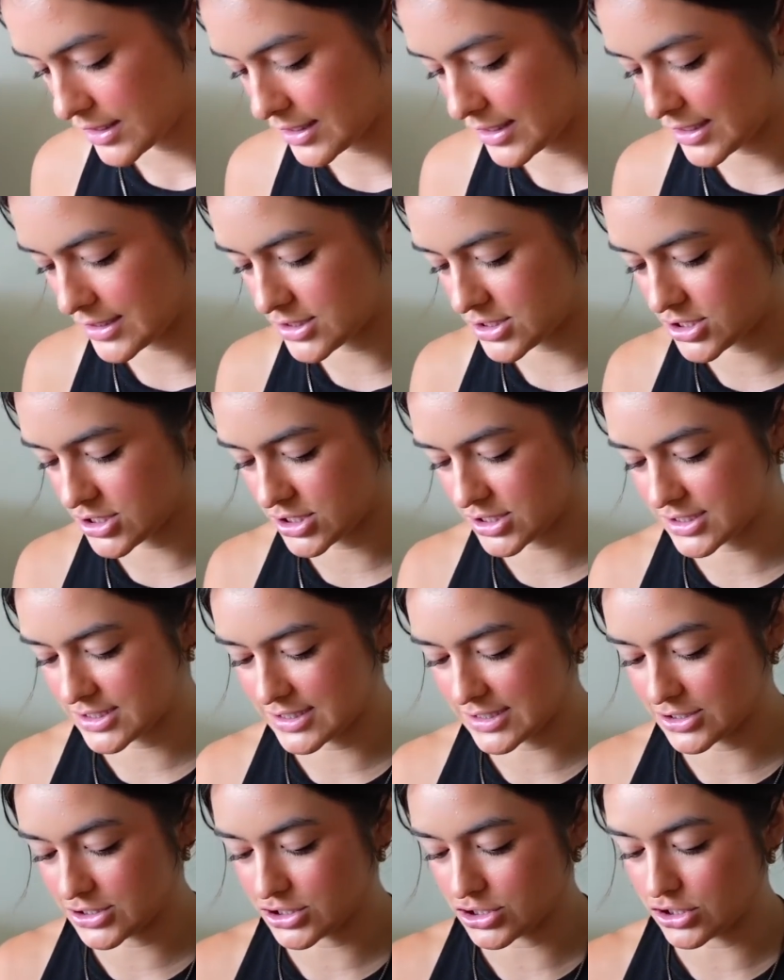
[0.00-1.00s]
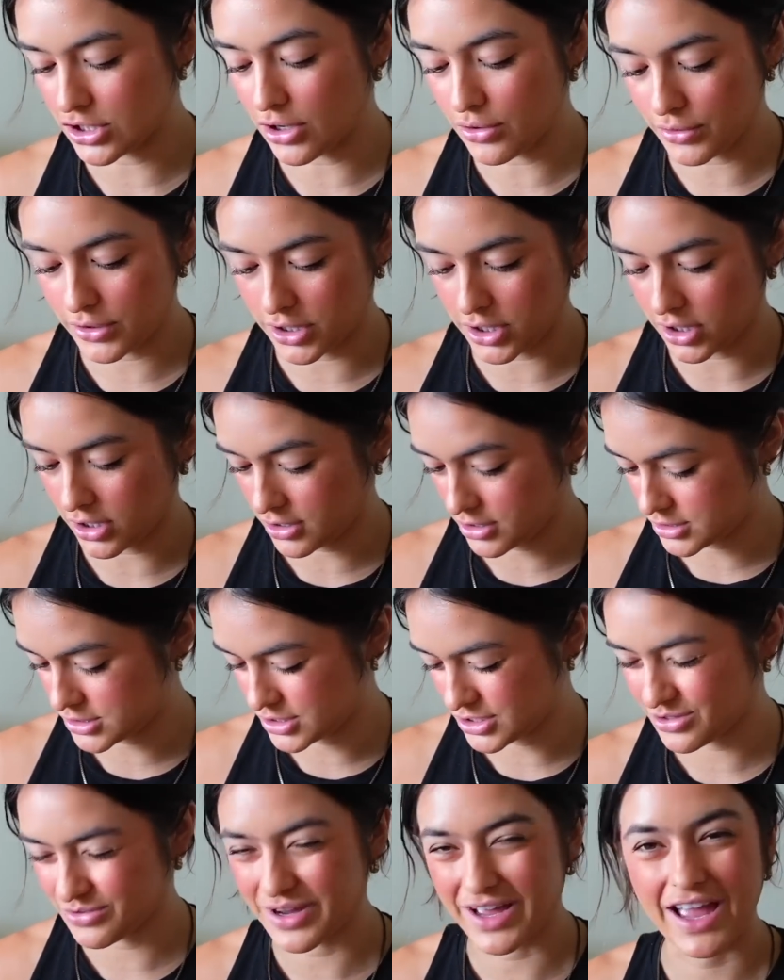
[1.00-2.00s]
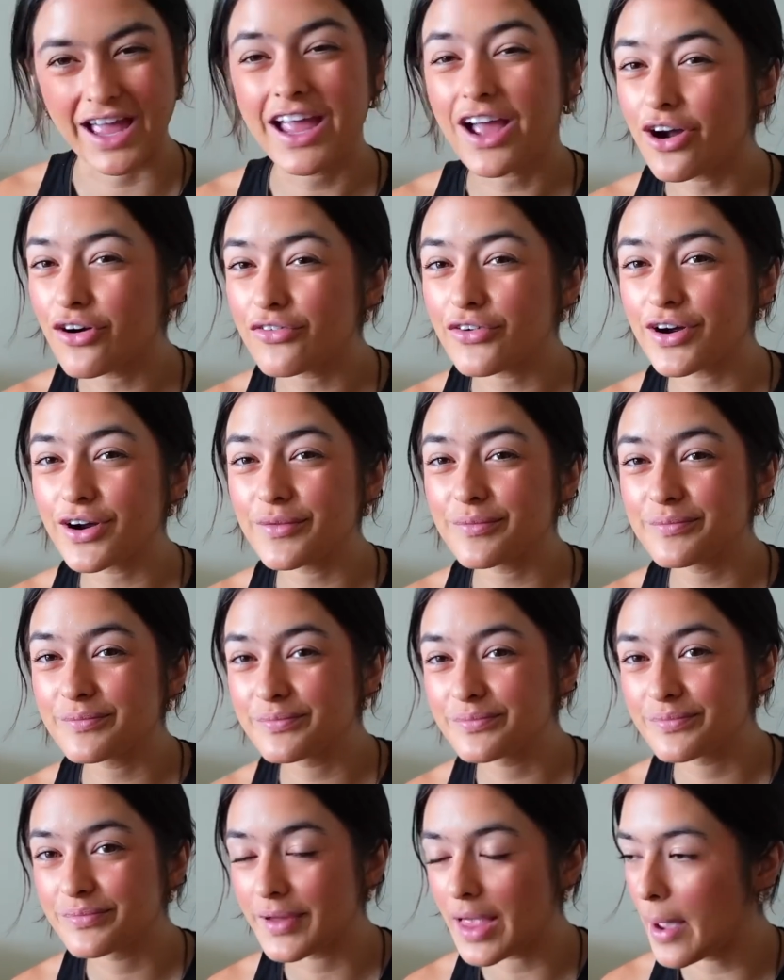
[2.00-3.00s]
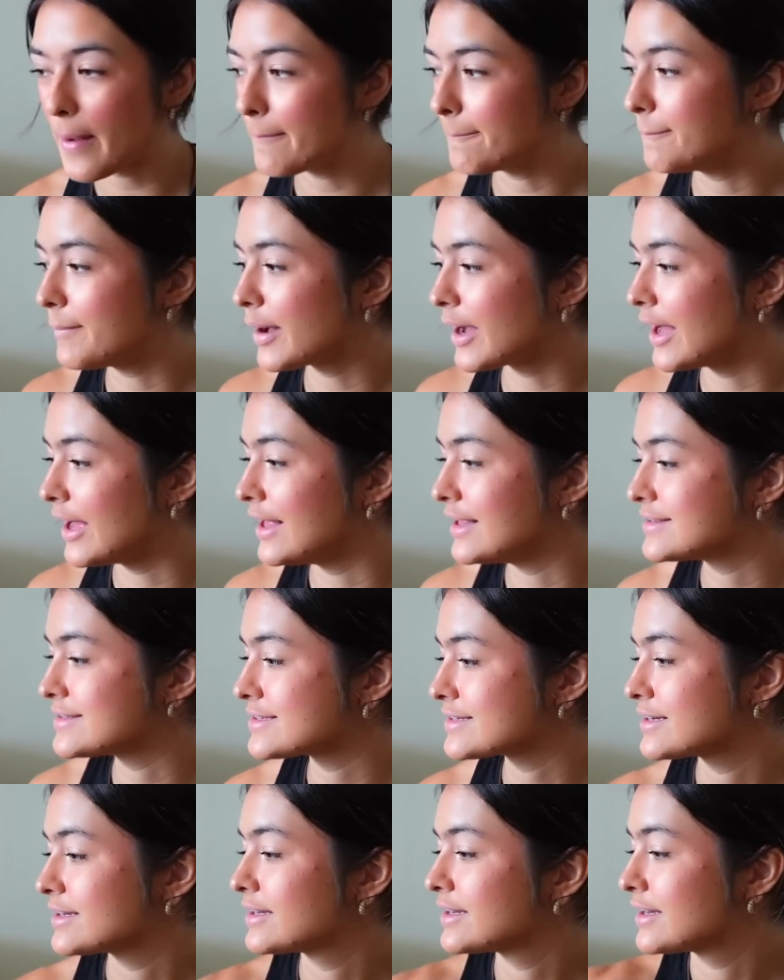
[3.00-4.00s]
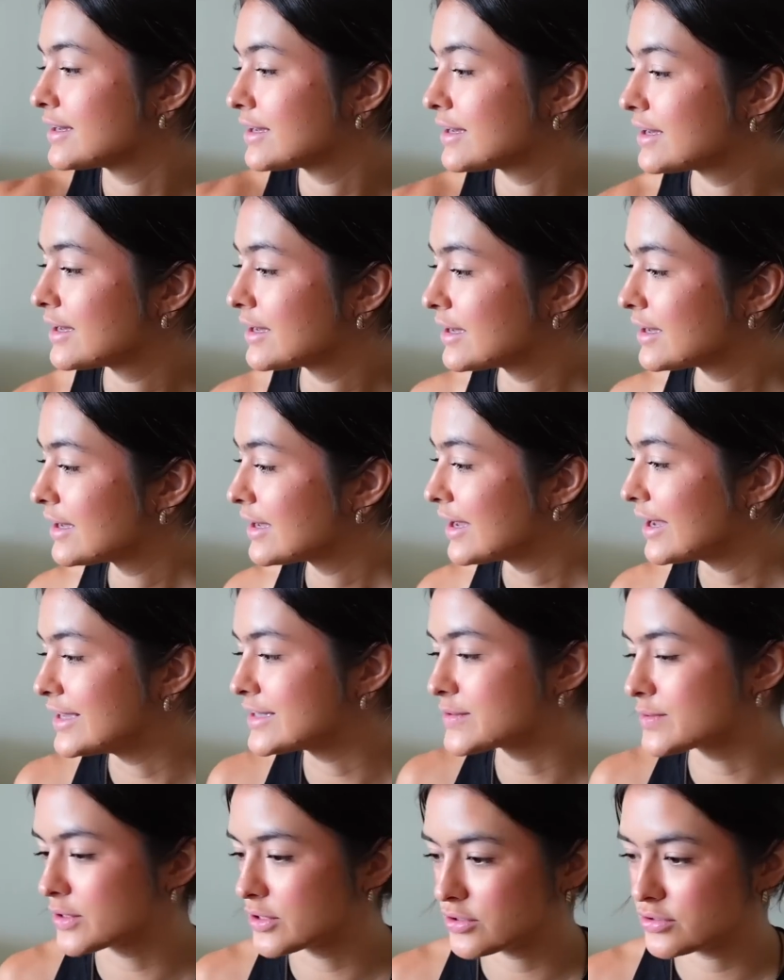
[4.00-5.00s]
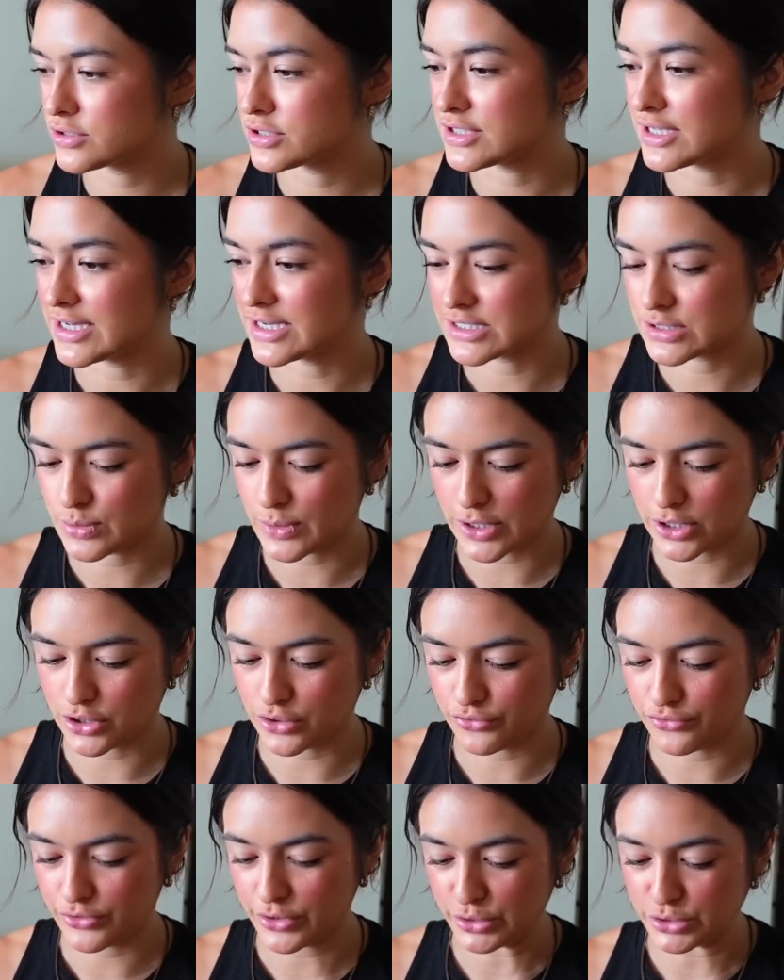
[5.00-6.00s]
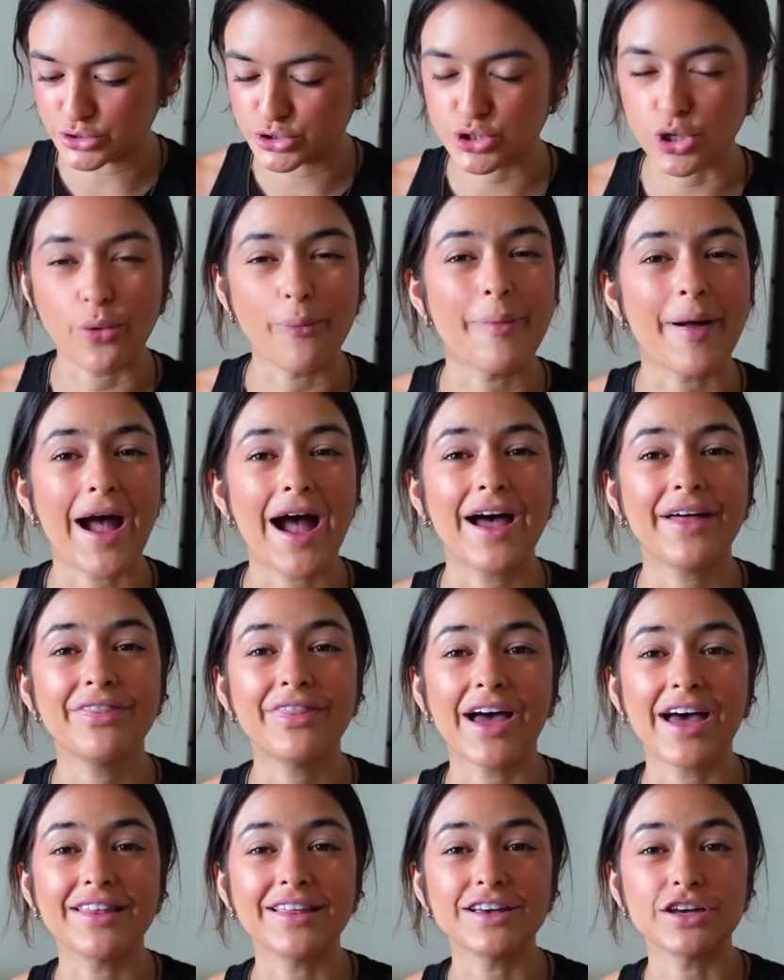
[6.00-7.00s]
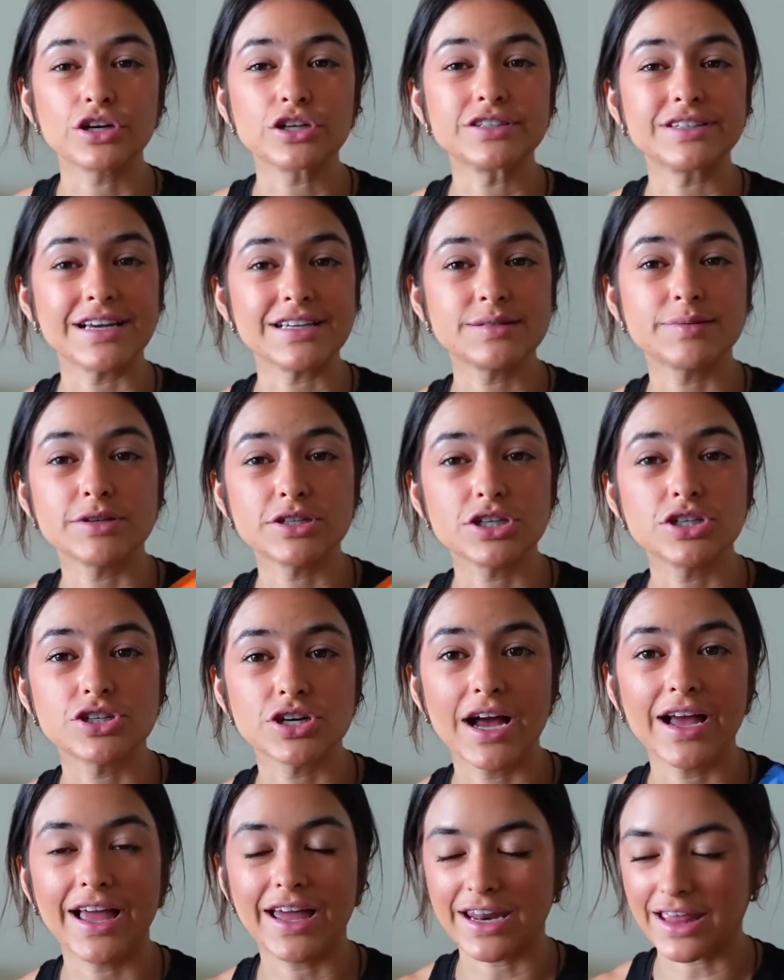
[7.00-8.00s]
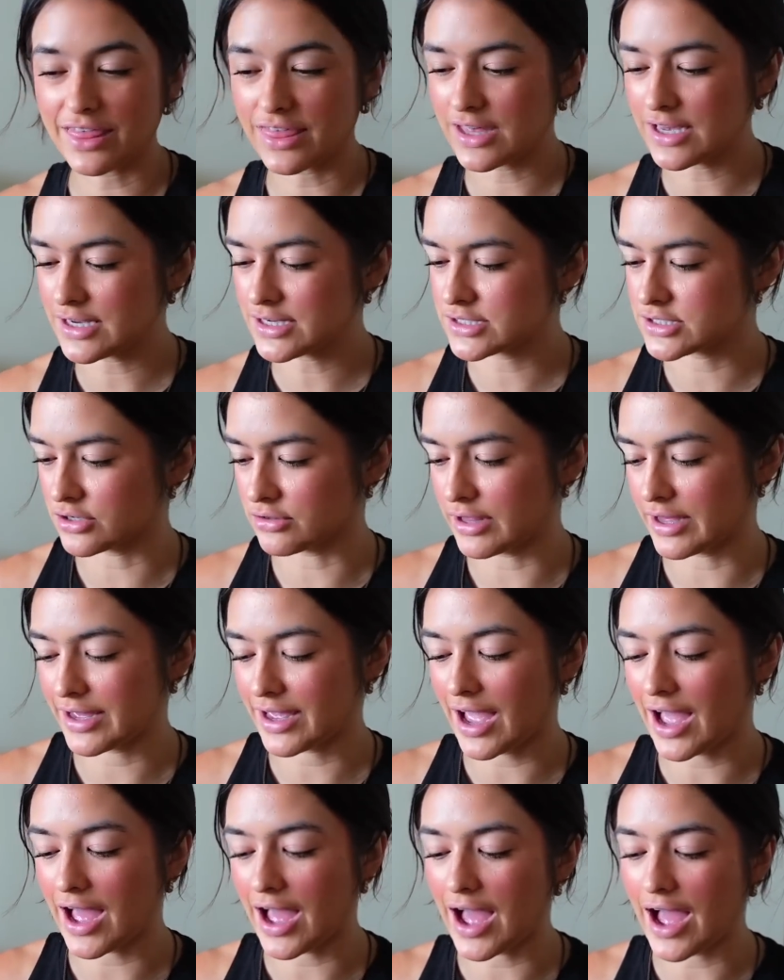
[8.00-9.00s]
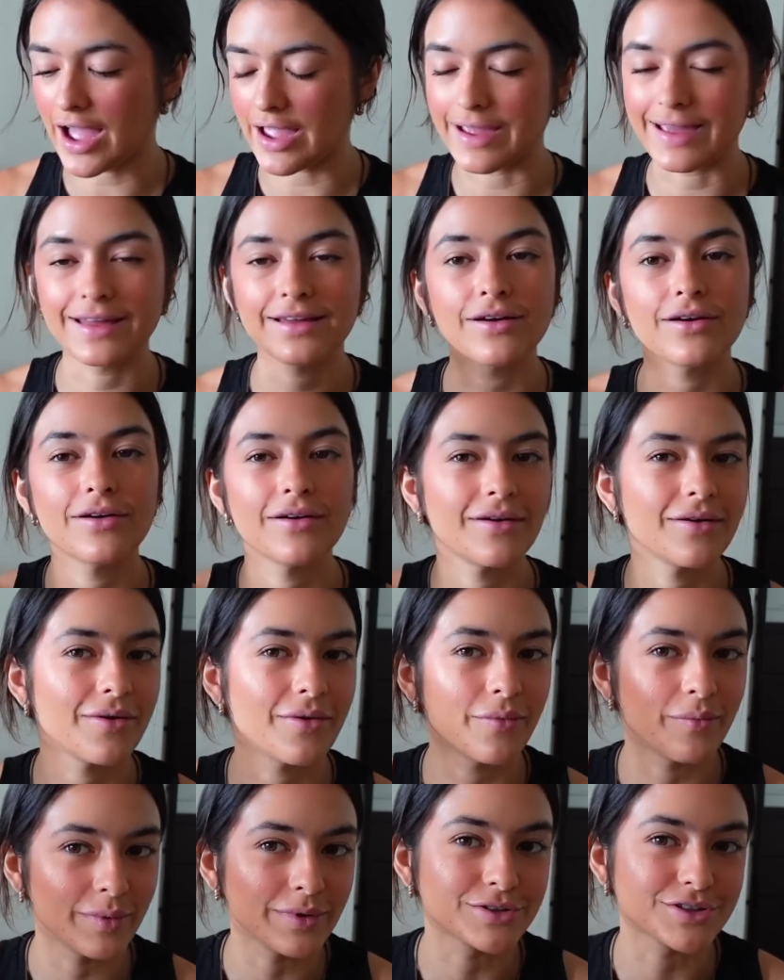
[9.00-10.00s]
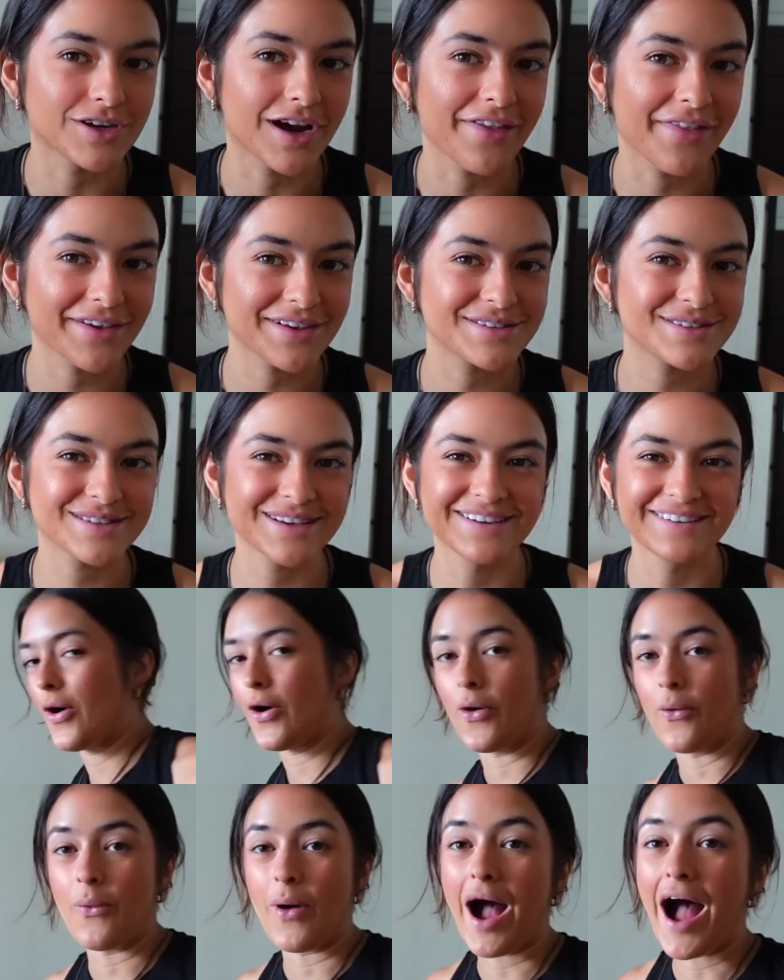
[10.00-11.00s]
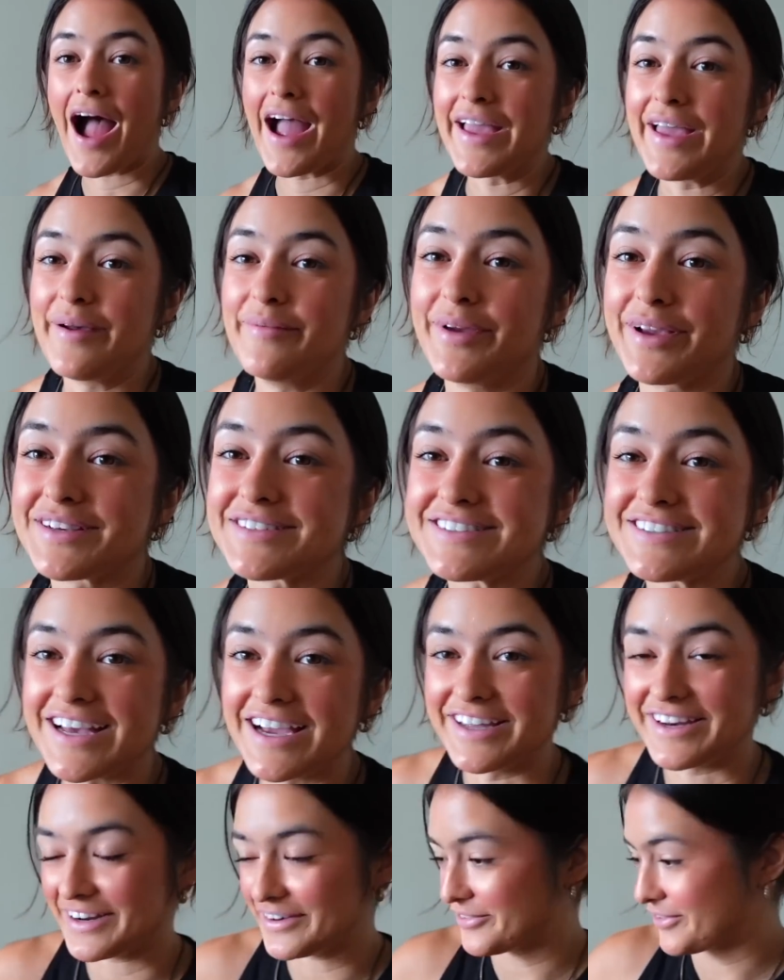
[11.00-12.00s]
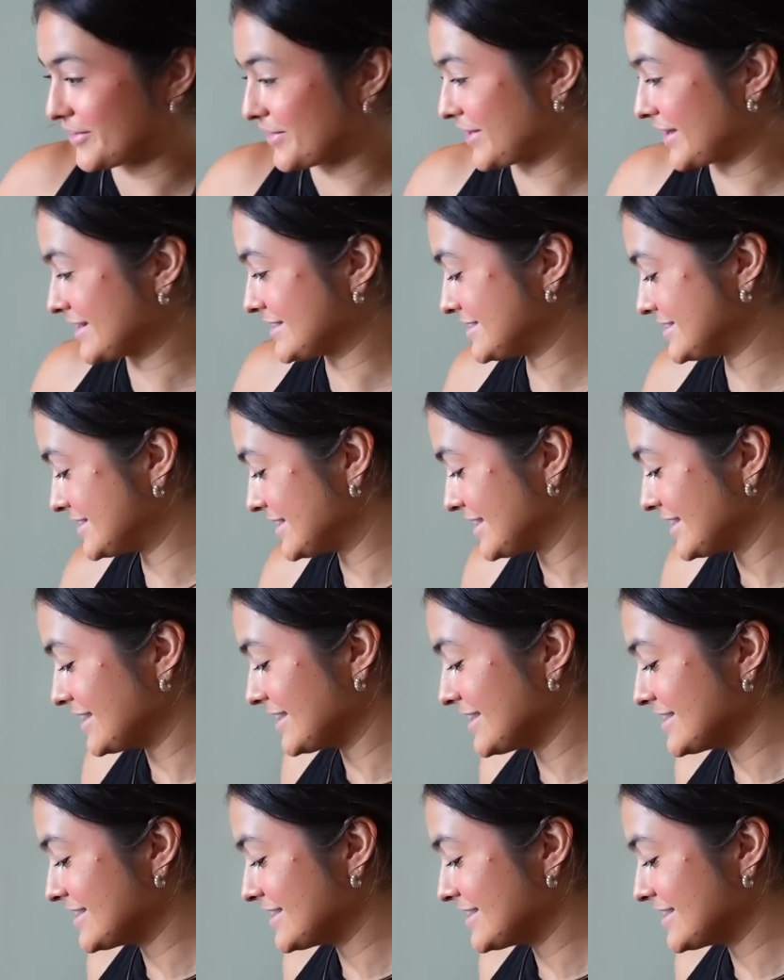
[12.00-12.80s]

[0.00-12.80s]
It's just there's no cure to a hangover, but it's one of those things where you feel so bad that like you're desperate to try anything. So like I will try this. Oh, I am excited for this.